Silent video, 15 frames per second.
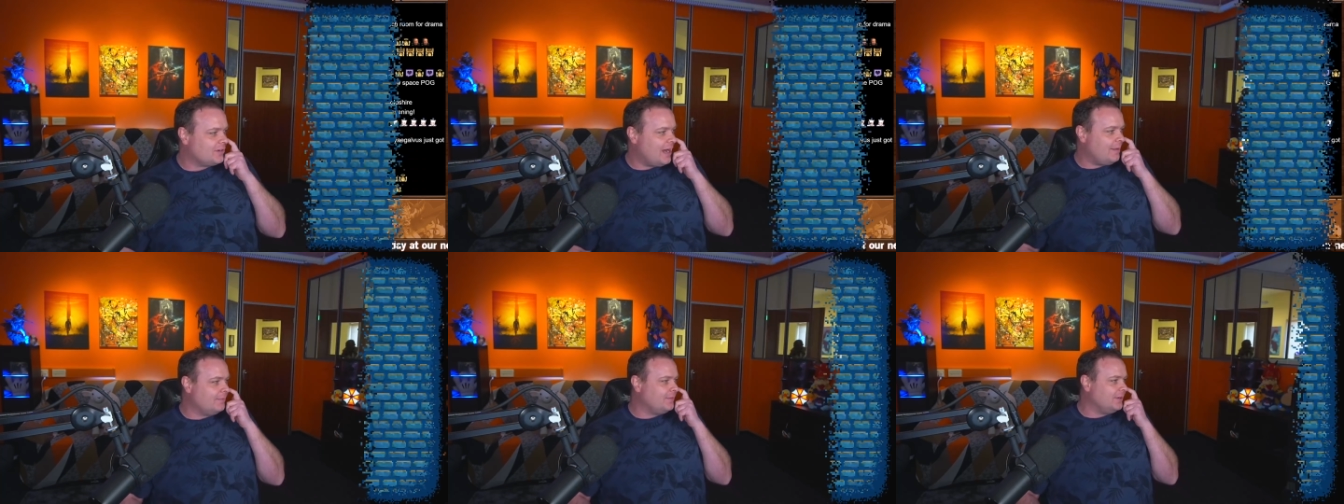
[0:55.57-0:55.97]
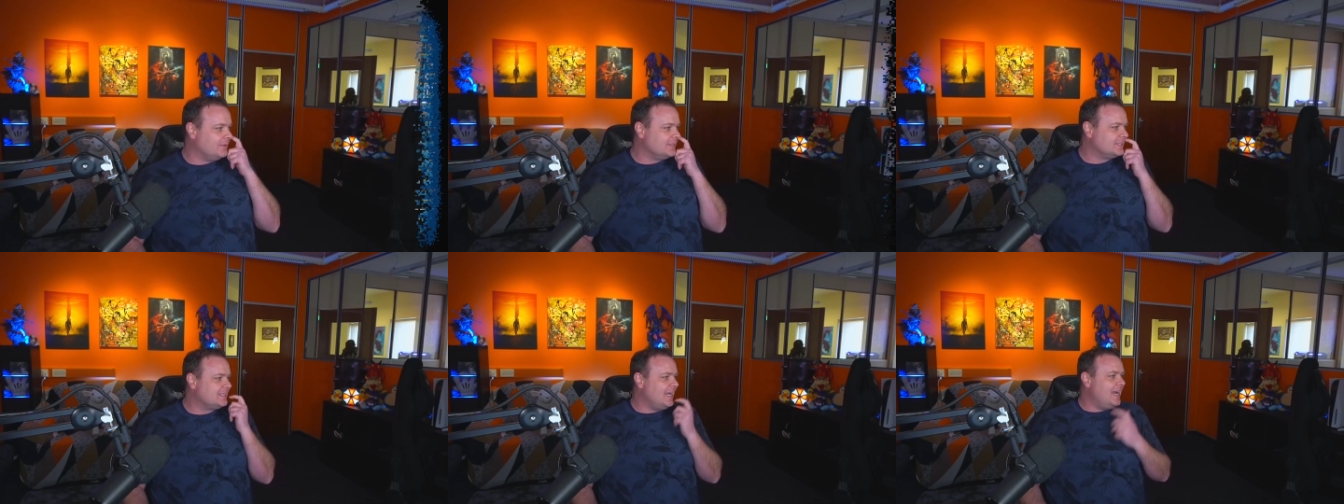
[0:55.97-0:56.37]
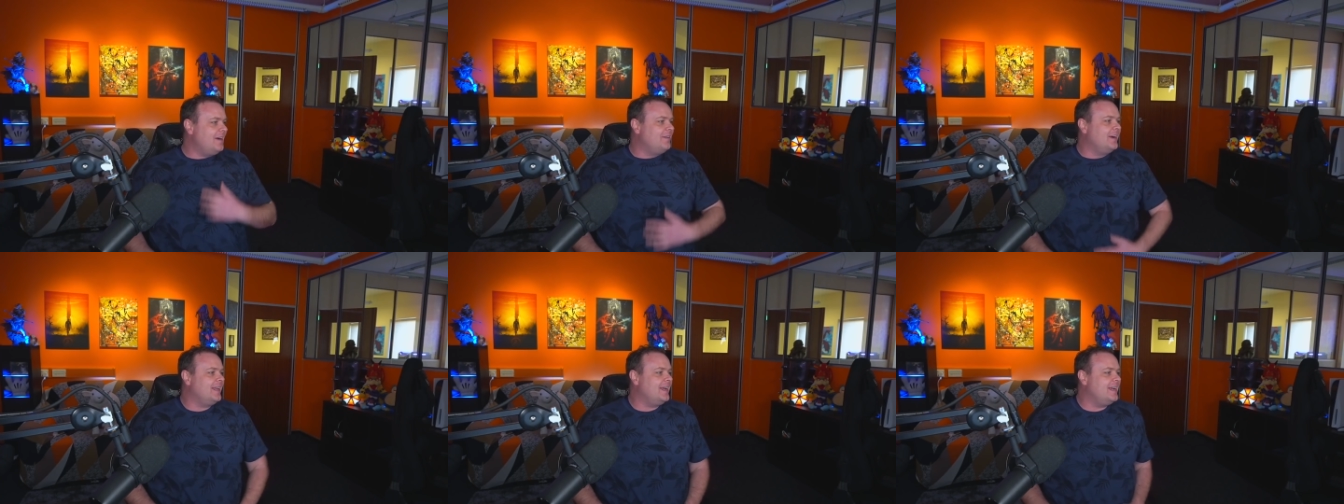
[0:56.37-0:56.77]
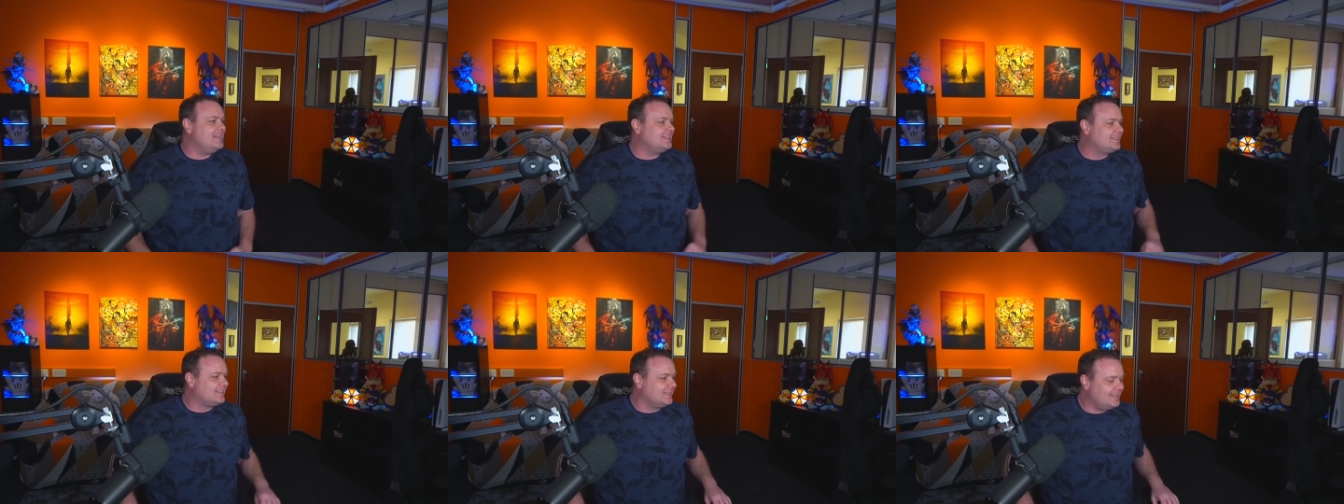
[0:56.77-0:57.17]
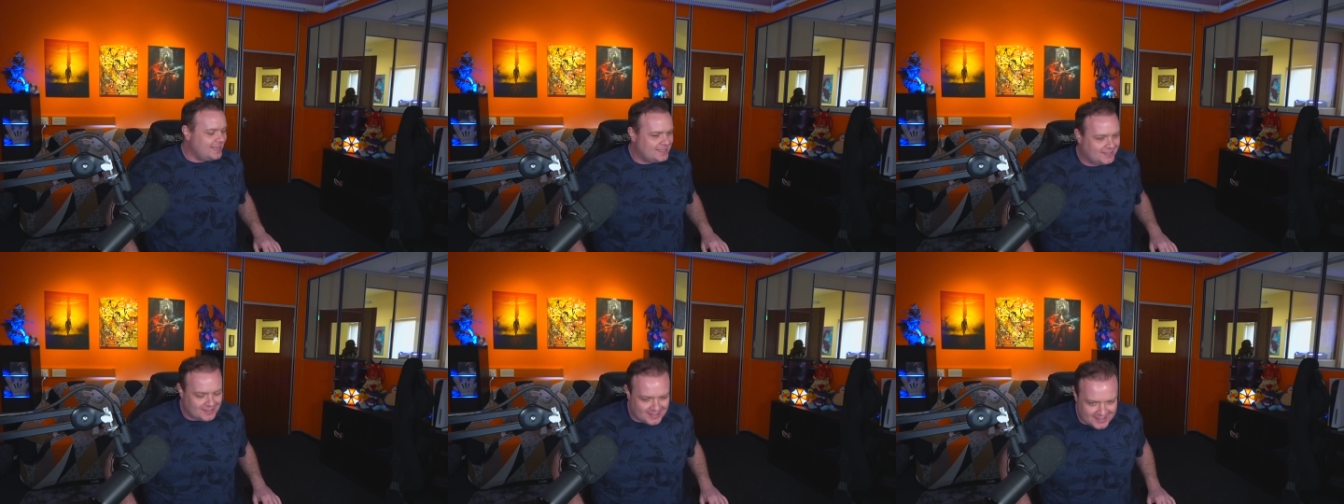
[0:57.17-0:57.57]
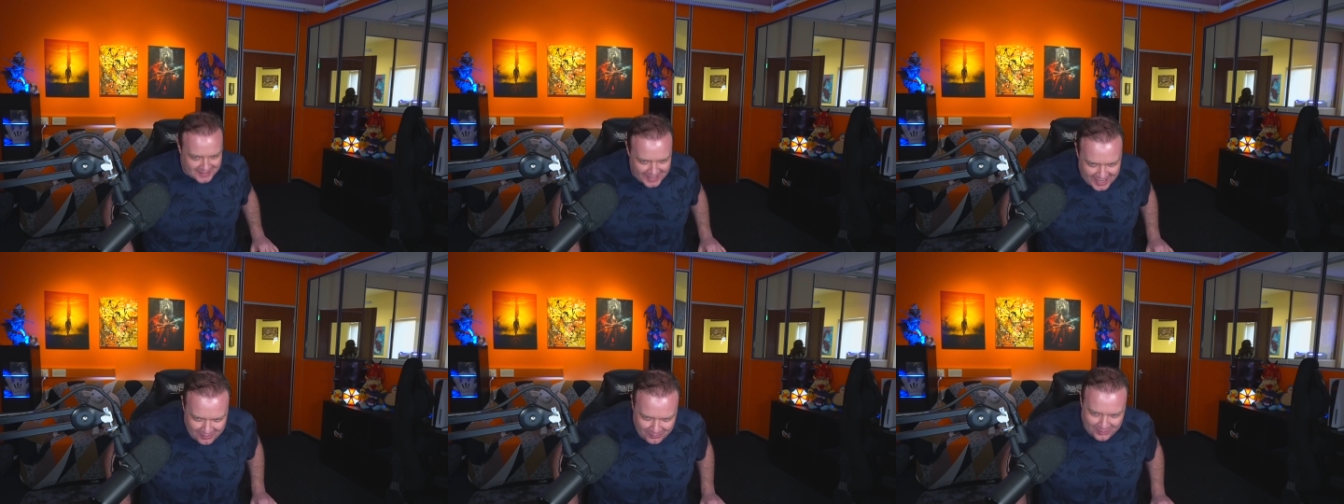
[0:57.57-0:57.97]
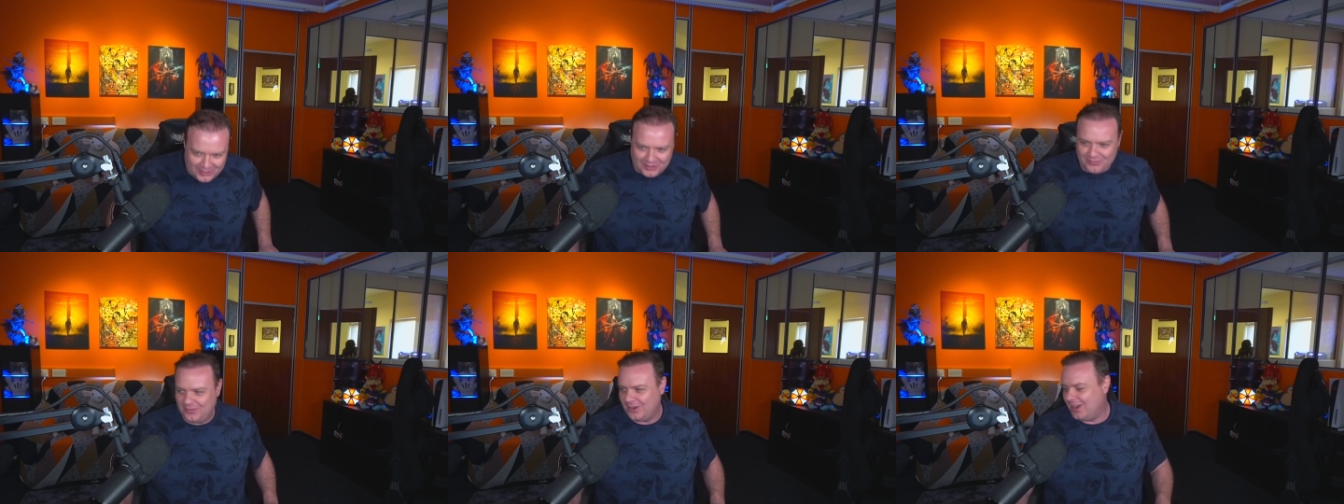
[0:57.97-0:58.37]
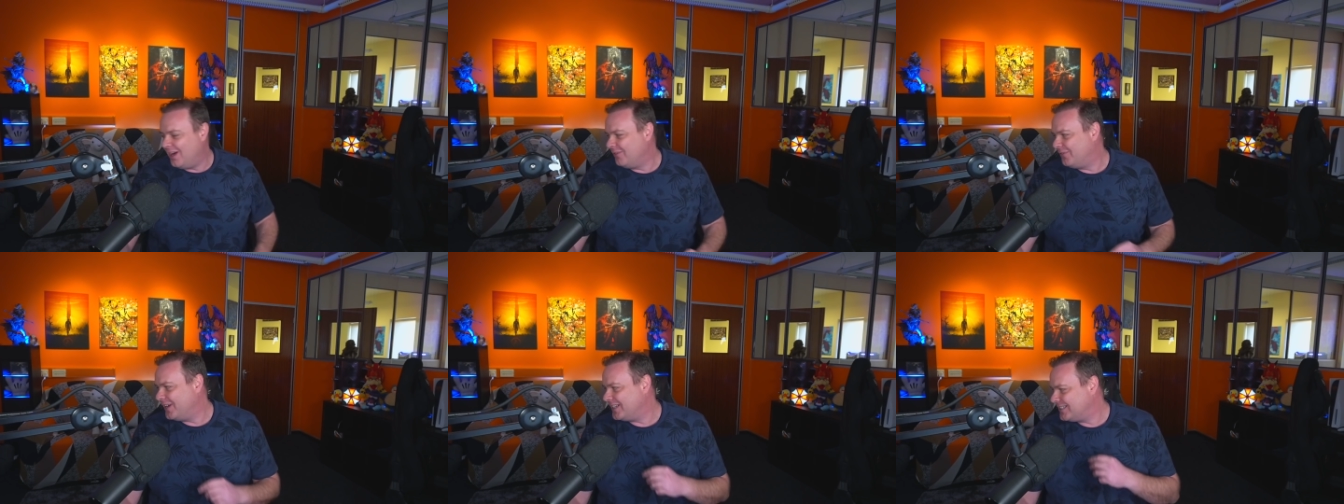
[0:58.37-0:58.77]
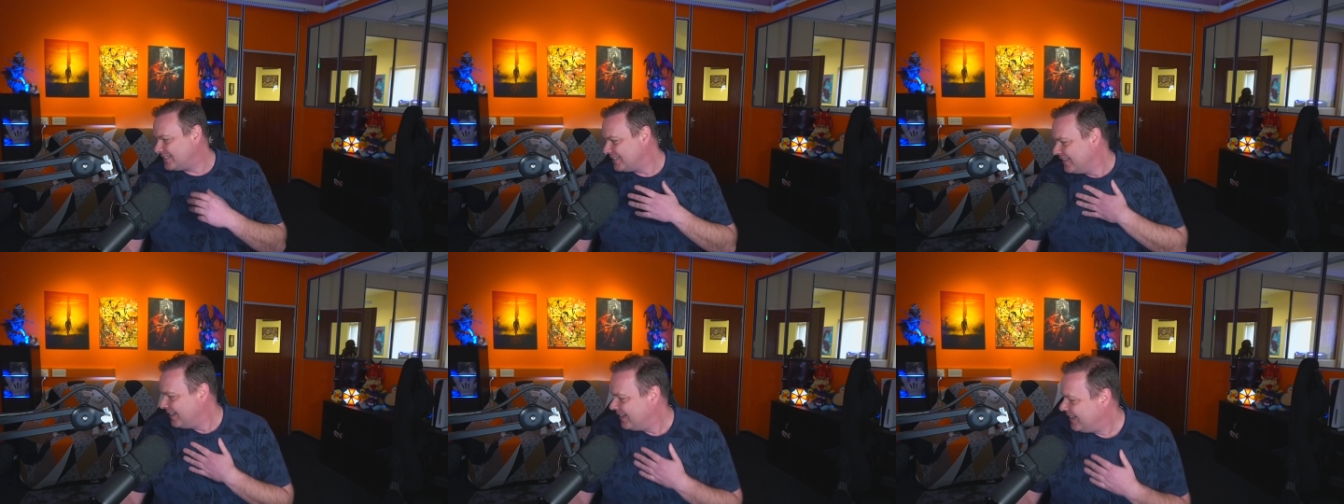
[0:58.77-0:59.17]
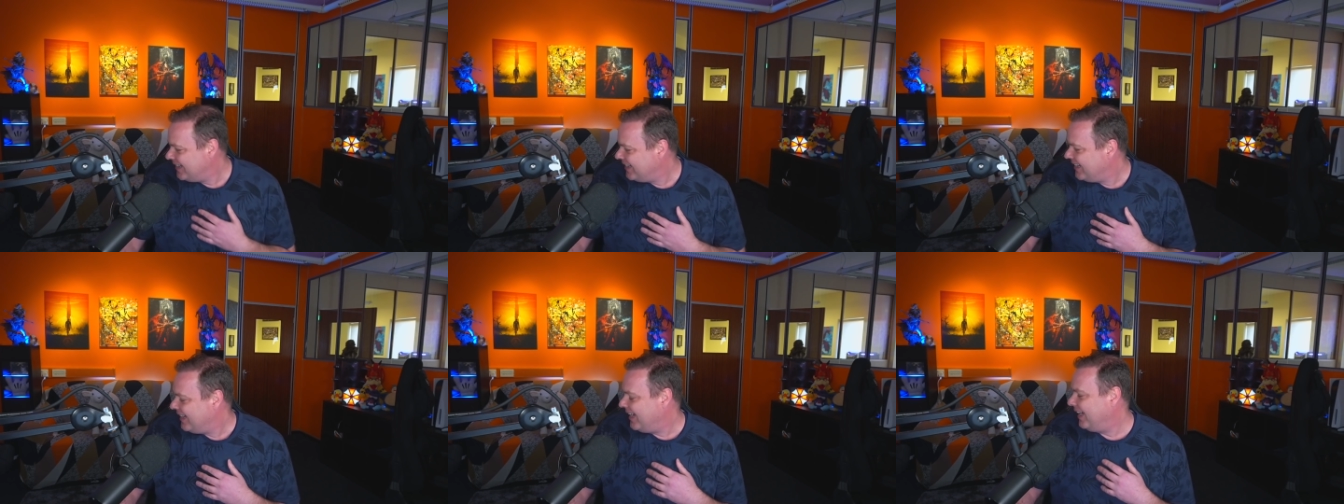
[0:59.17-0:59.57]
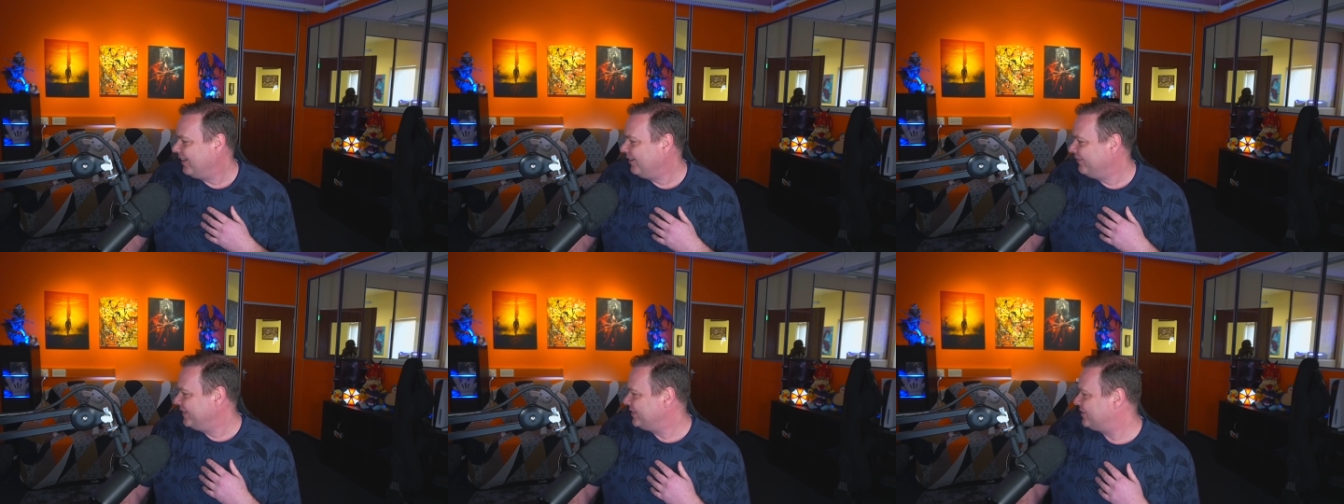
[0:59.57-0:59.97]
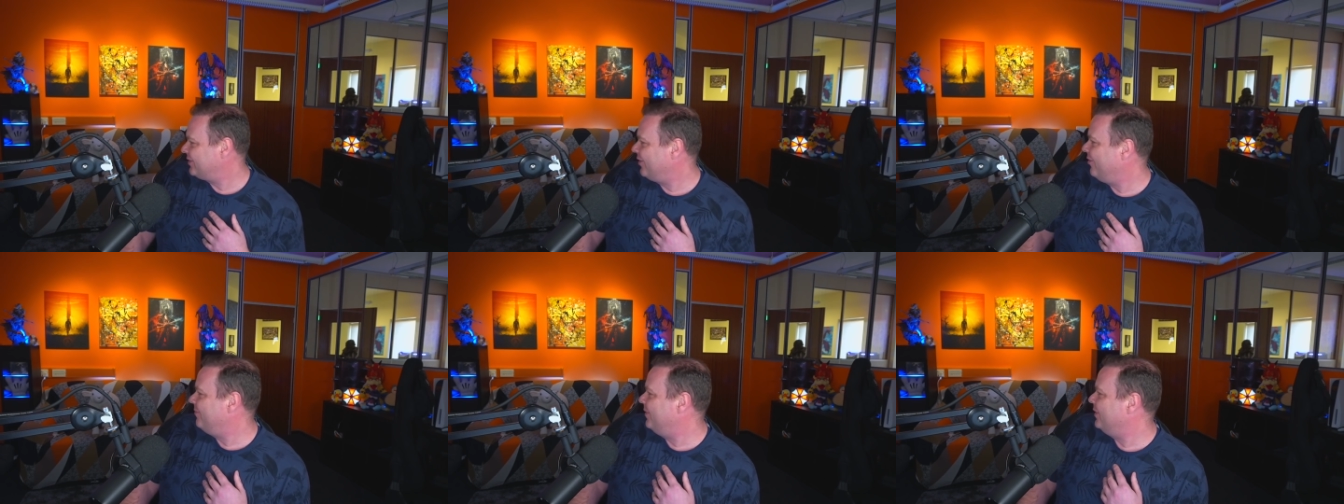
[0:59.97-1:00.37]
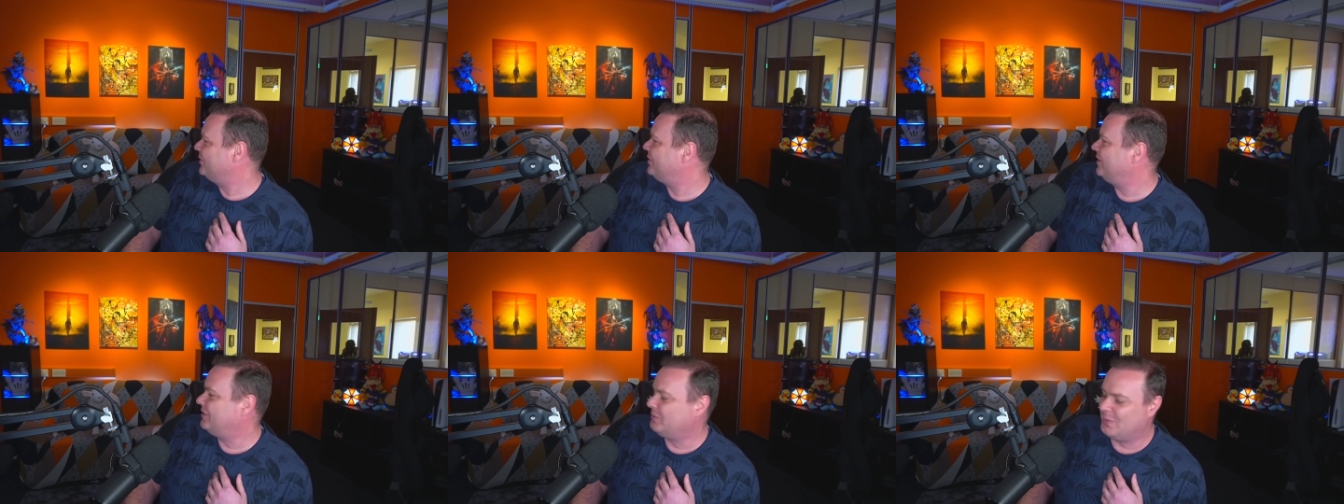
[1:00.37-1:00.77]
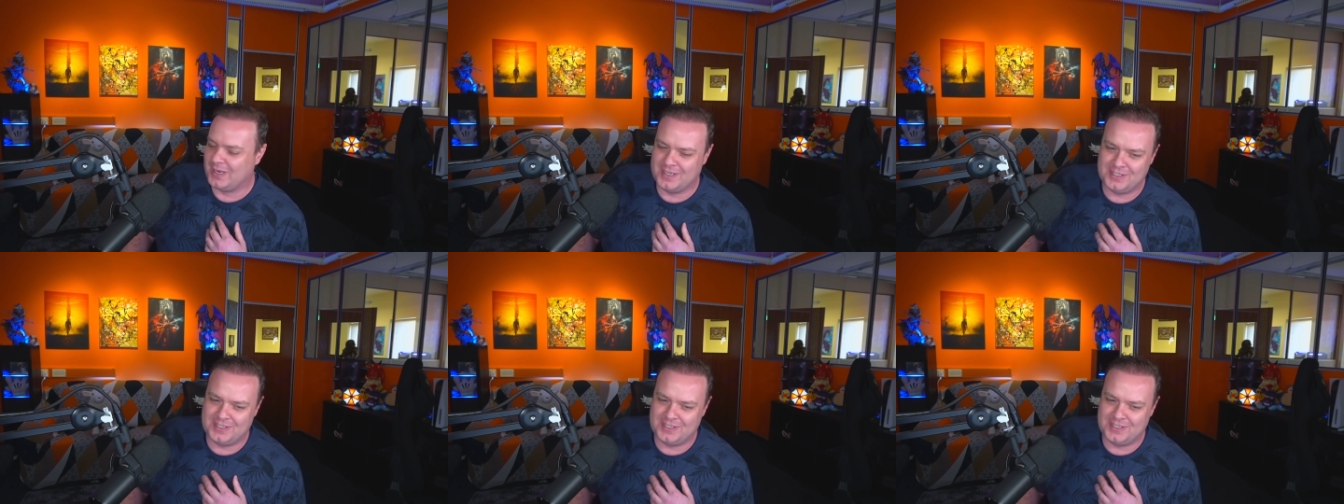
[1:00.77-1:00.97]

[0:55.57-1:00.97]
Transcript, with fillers: for the drama viewers. There it is. This is our wonderful office. I love it so much. This